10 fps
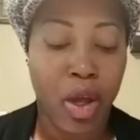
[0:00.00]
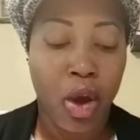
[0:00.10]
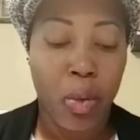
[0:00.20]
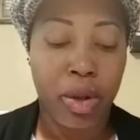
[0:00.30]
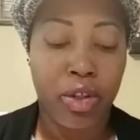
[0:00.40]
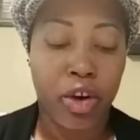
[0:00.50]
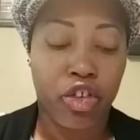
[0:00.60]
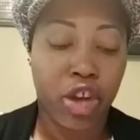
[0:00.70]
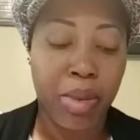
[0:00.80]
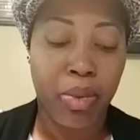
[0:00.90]
With their
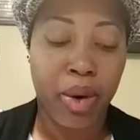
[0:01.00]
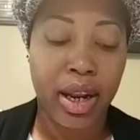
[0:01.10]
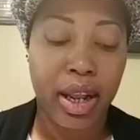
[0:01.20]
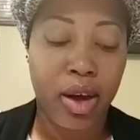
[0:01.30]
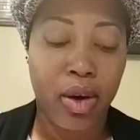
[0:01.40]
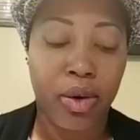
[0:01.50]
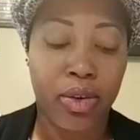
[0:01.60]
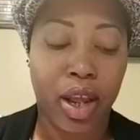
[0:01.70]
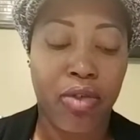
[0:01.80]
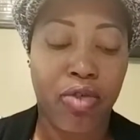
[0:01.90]
cheap
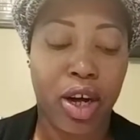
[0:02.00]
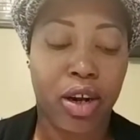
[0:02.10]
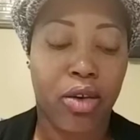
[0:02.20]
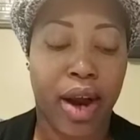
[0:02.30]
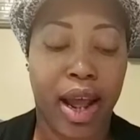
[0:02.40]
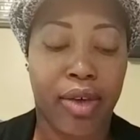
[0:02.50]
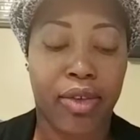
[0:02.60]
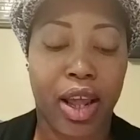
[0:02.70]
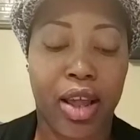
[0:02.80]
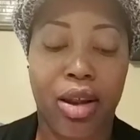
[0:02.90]
radios and
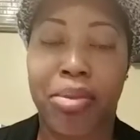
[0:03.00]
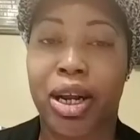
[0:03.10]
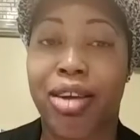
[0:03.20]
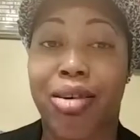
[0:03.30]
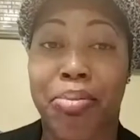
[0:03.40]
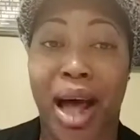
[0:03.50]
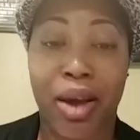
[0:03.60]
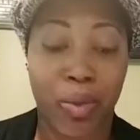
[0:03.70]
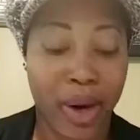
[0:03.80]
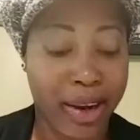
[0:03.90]
phonographs and the money to buy
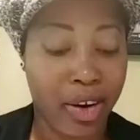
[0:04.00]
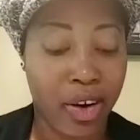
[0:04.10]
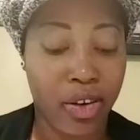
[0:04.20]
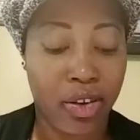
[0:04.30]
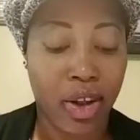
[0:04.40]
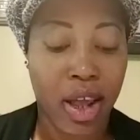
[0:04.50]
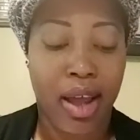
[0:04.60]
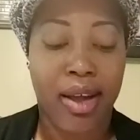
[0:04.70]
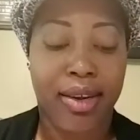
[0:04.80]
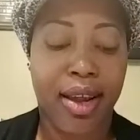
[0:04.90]
records,
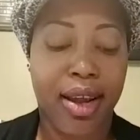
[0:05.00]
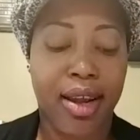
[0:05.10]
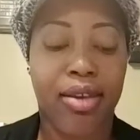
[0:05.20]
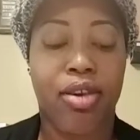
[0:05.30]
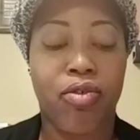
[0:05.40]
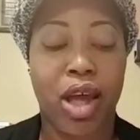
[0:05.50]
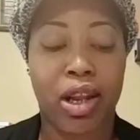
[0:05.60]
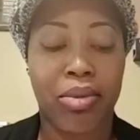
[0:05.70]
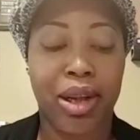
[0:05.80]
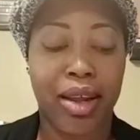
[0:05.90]
teens
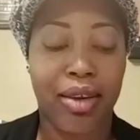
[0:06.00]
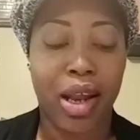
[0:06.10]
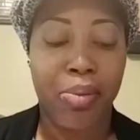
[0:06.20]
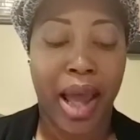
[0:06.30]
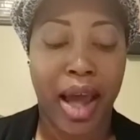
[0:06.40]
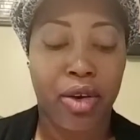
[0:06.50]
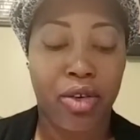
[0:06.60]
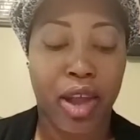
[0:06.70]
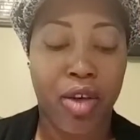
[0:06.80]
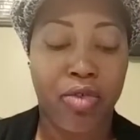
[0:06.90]
developed listening patterns
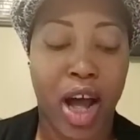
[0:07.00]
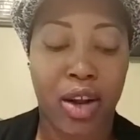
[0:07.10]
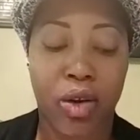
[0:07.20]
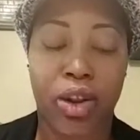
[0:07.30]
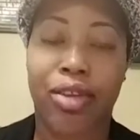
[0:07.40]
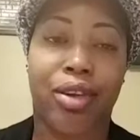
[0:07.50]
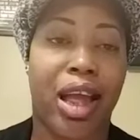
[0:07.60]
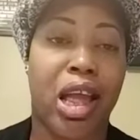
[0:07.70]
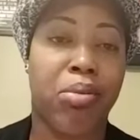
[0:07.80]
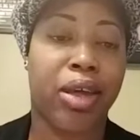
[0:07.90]
that followed the
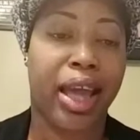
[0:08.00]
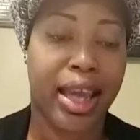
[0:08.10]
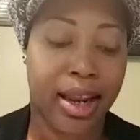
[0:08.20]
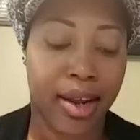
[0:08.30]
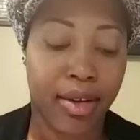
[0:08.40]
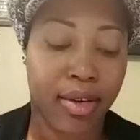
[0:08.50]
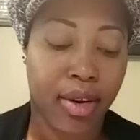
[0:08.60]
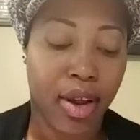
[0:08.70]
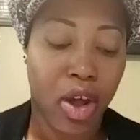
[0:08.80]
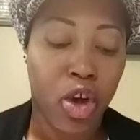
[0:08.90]
same cadence.
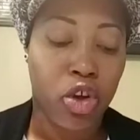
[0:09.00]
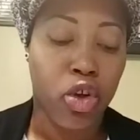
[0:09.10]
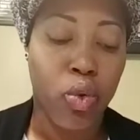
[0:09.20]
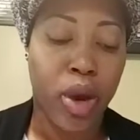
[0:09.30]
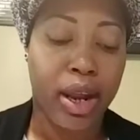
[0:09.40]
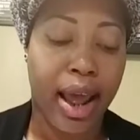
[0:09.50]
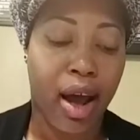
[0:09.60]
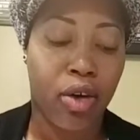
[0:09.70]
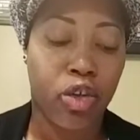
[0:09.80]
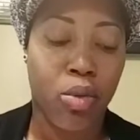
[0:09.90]
You went
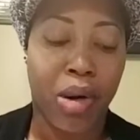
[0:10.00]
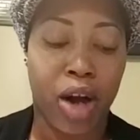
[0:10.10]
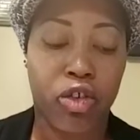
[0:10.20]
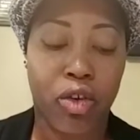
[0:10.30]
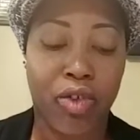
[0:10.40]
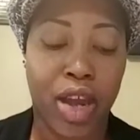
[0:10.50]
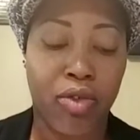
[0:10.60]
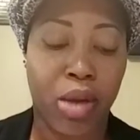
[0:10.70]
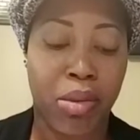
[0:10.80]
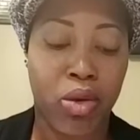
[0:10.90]
out, you bought your
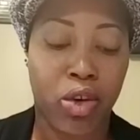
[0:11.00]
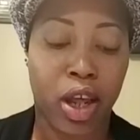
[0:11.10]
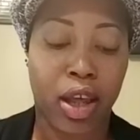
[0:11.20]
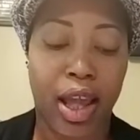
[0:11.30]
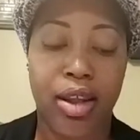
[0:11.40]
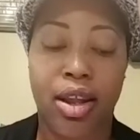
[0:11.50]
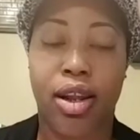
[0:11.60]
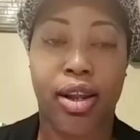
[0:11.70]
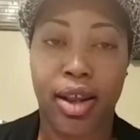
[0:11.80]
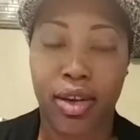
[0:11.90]
favorite music, and
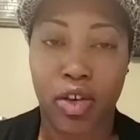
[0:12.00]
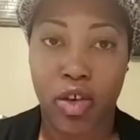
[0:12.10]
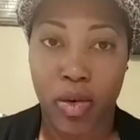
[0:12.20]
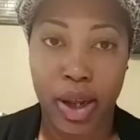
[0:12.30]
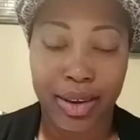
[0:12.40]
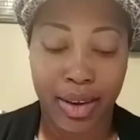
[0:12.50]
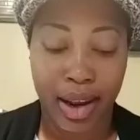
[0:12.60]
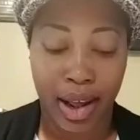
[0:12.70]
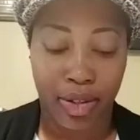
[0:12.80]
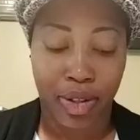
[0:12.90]
then listened to it to
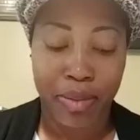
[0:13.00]
death.